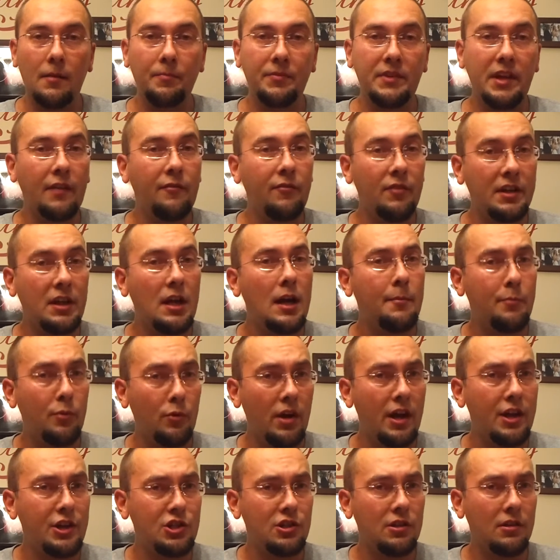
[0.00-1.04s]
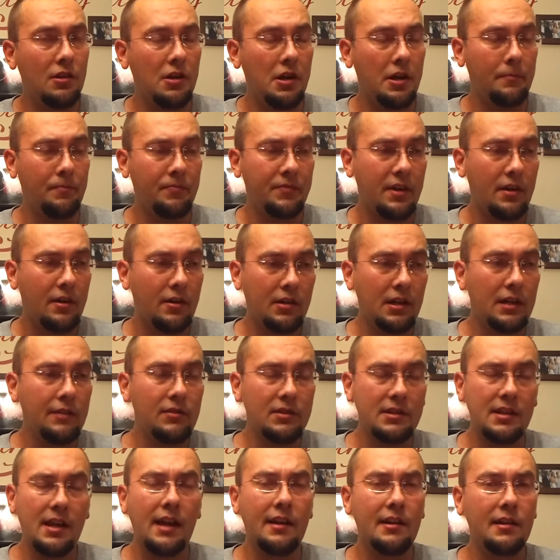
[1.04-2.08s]
Definitely upper echelon. I'll give
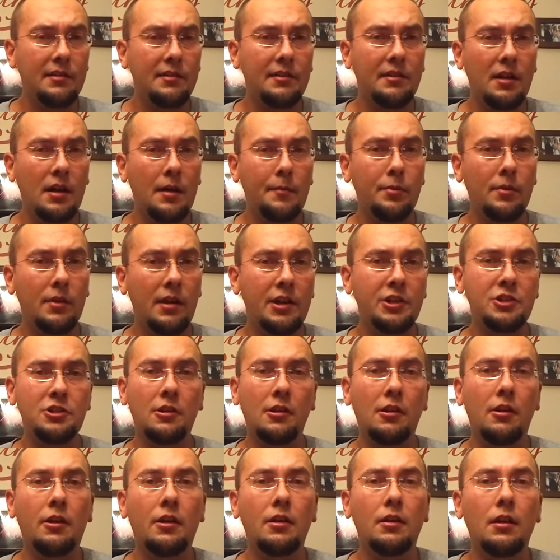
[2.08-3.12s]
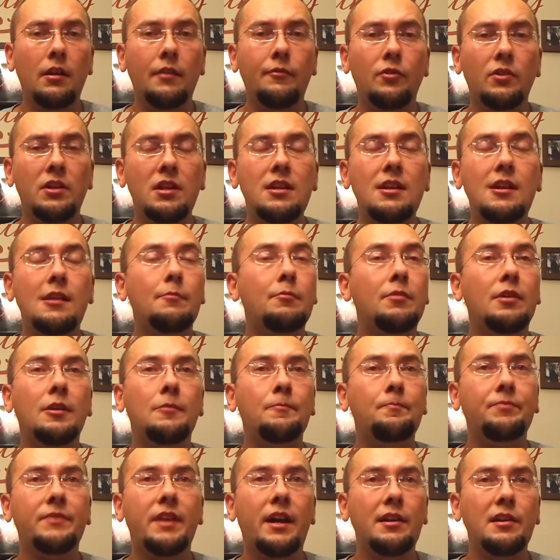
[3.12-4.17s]
it that. It's an upper echelon level heat,
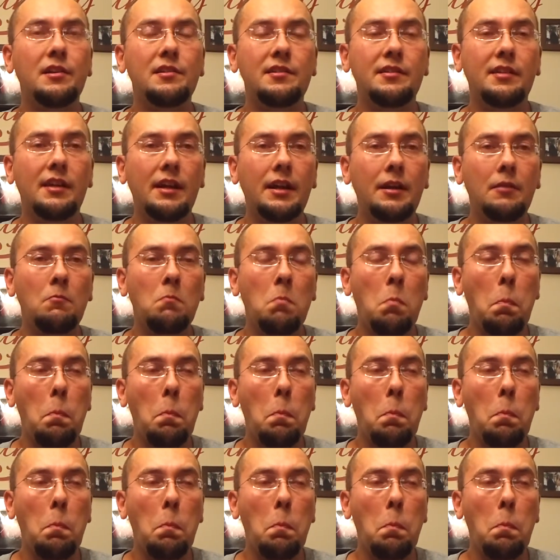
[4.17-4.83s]
but not insane.